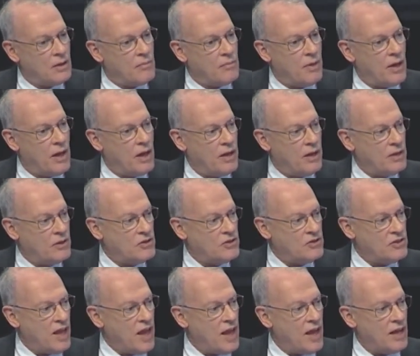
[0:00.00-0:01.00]
but
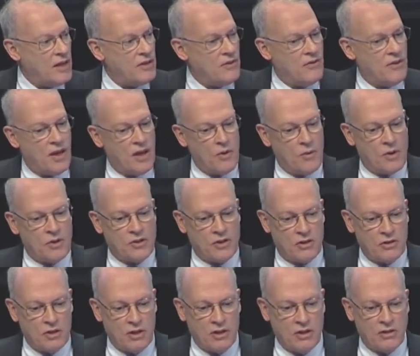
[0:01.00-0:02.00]
instead they were
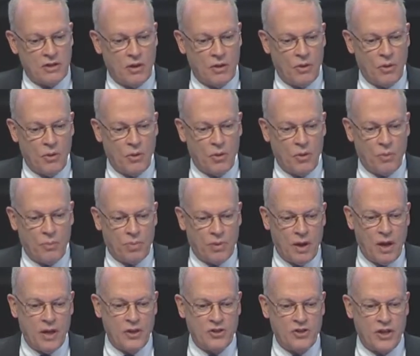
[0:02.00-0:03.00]
turning the whole
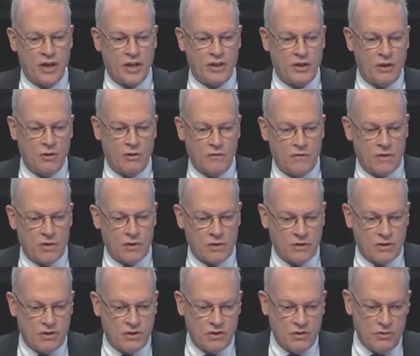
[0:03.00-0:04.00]
project over
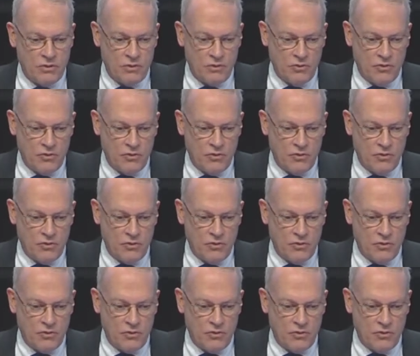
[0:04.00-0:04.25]
to